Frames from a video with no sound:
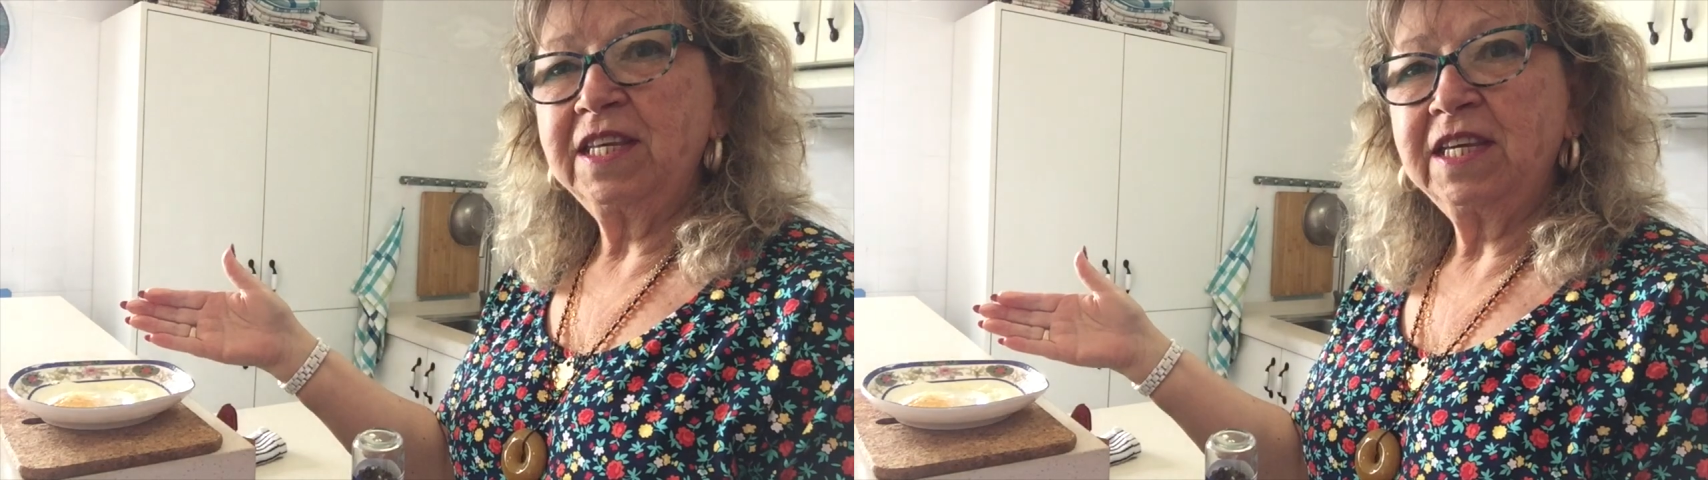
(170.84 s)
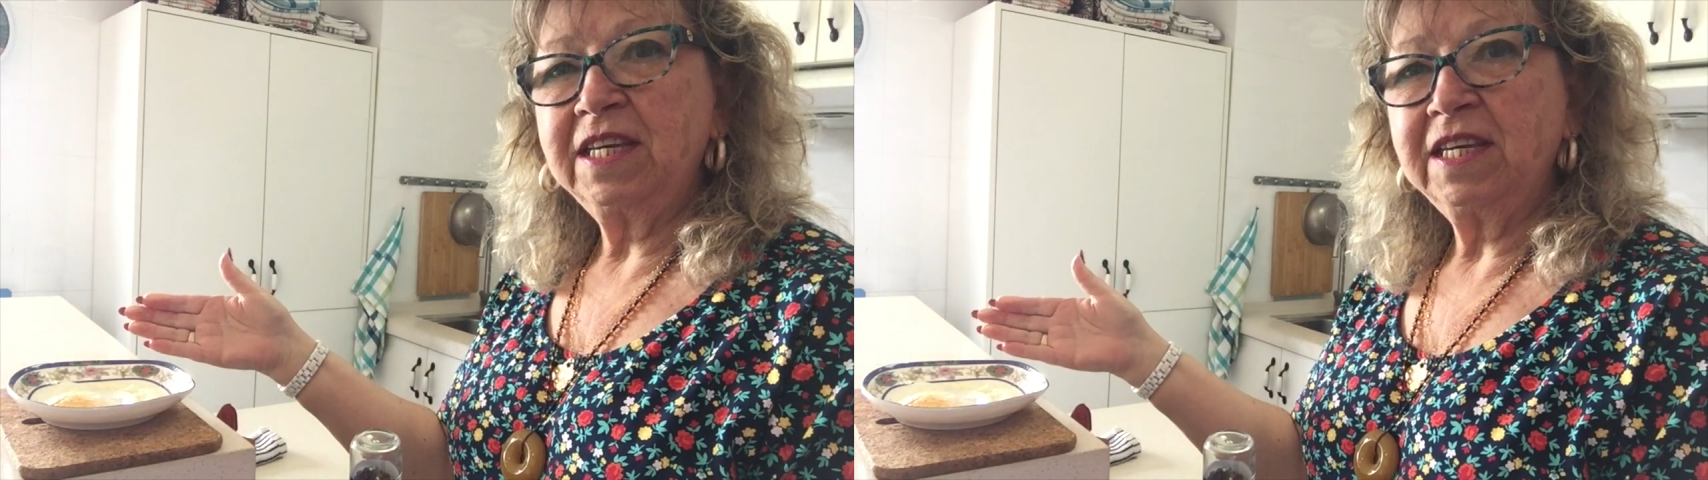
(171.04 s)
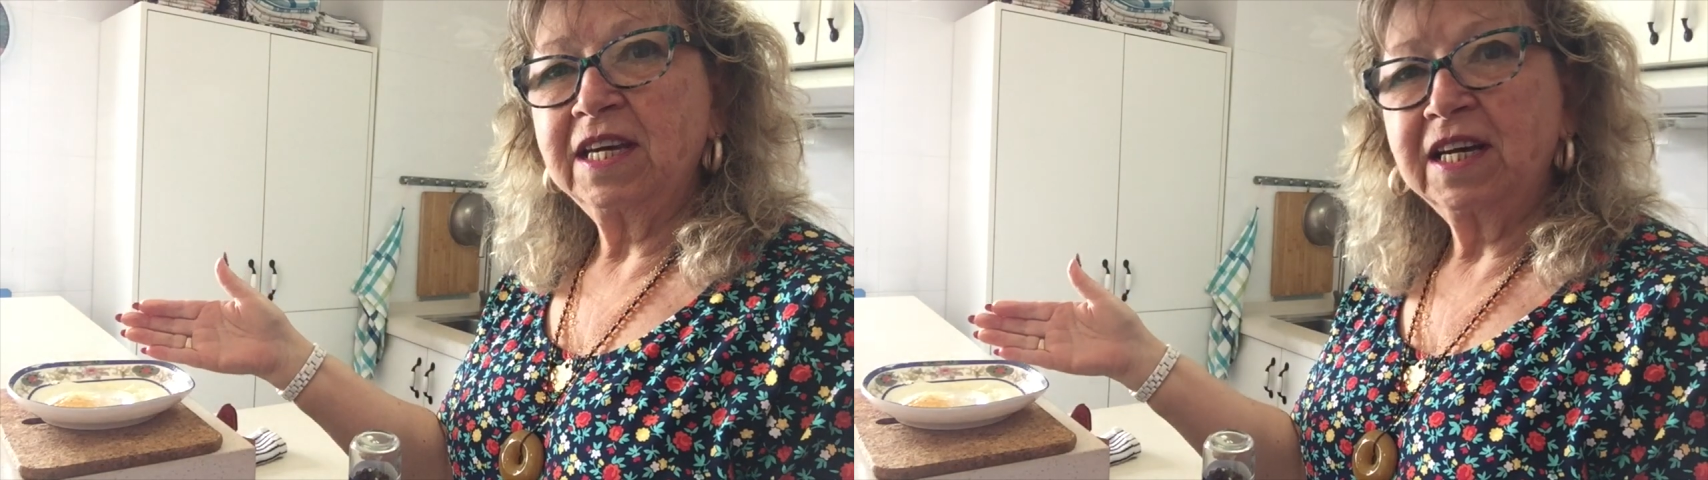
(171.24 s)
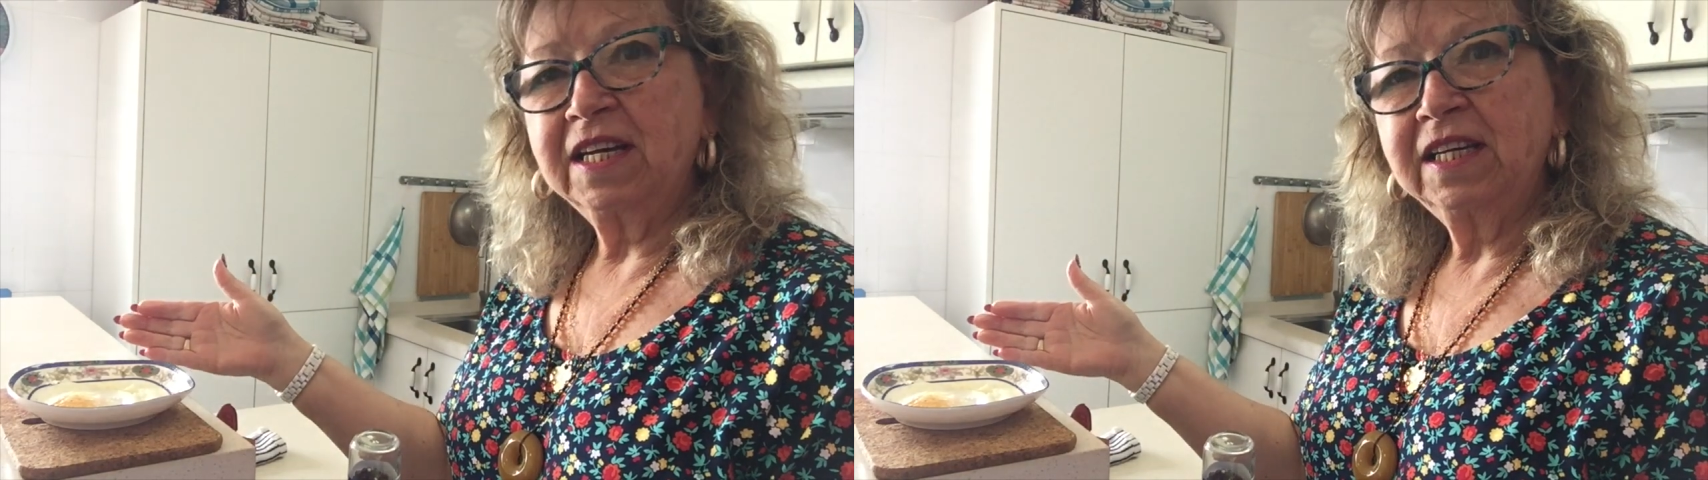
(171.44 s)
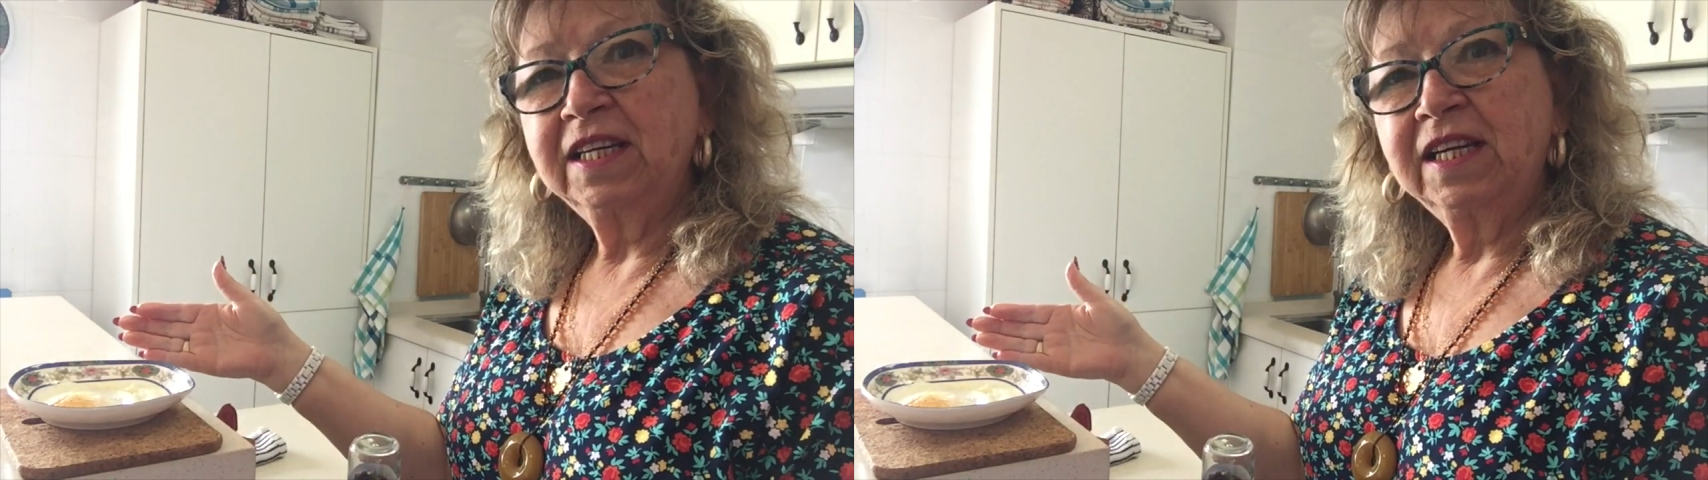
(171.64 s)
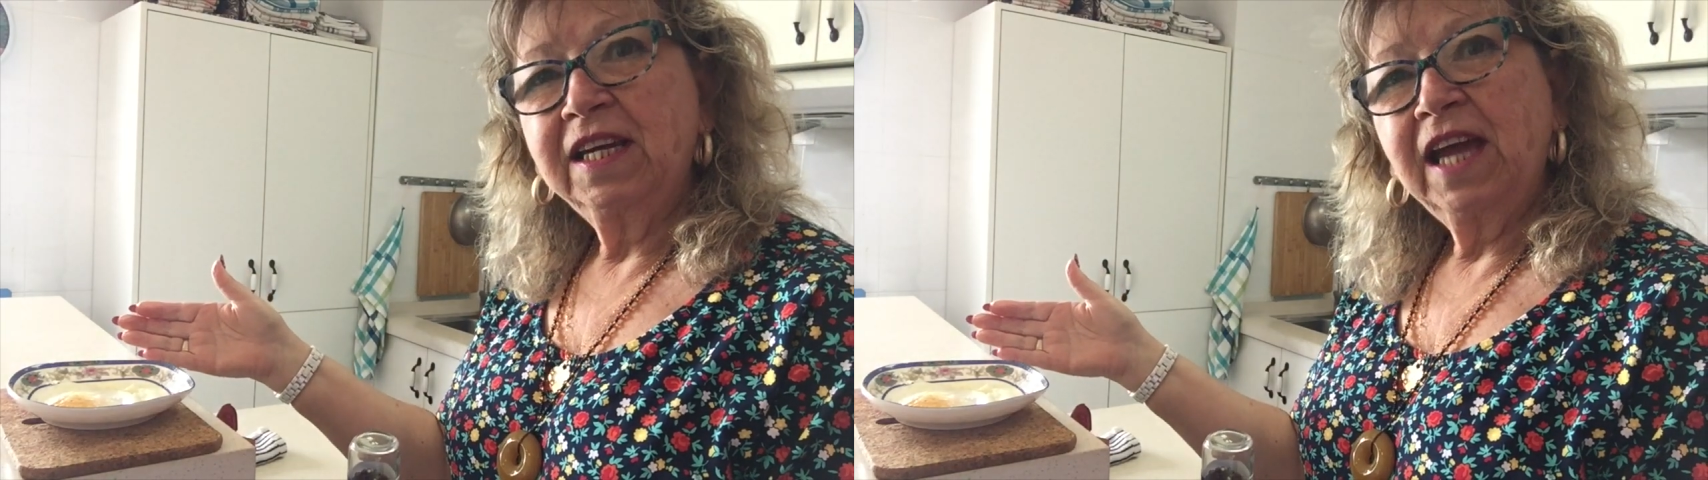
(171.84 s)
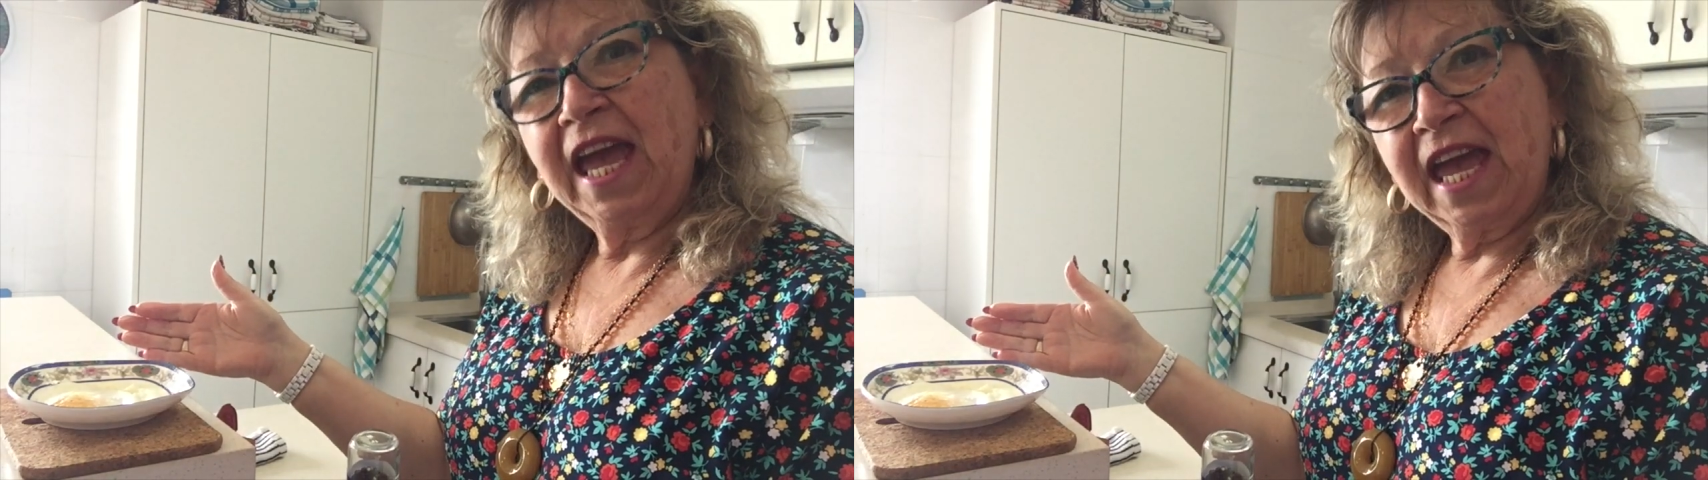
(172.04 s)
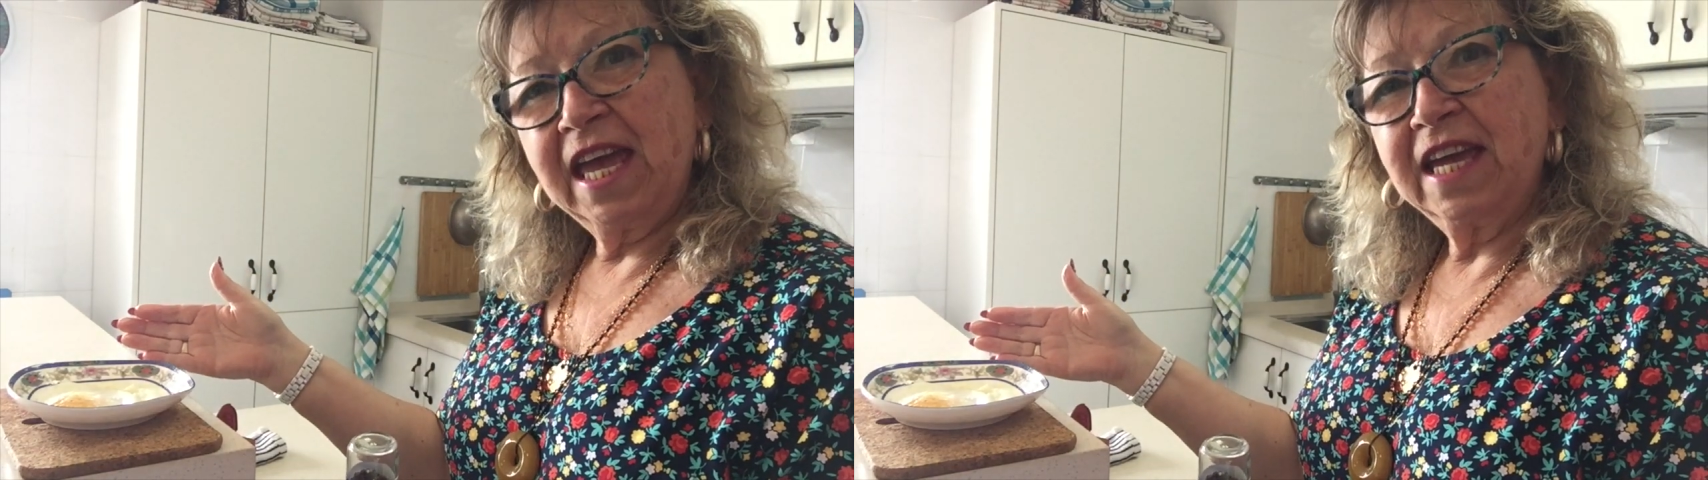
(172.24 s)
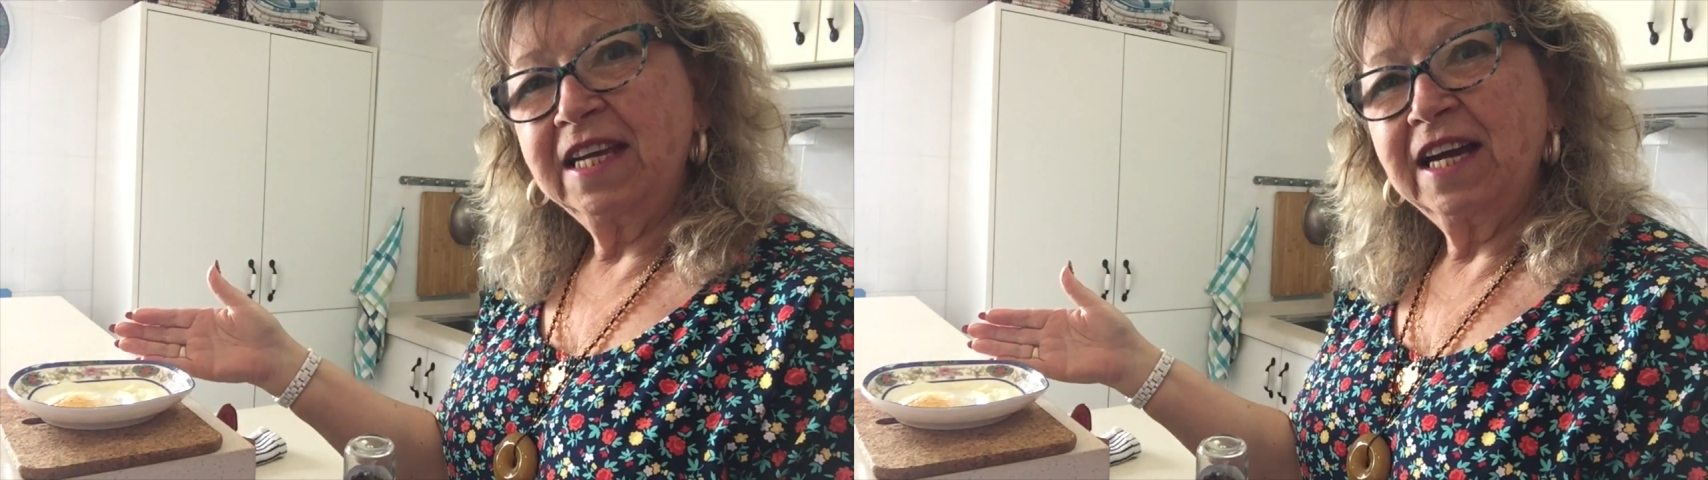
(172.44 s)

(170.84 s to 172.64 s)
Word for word: the uh, egg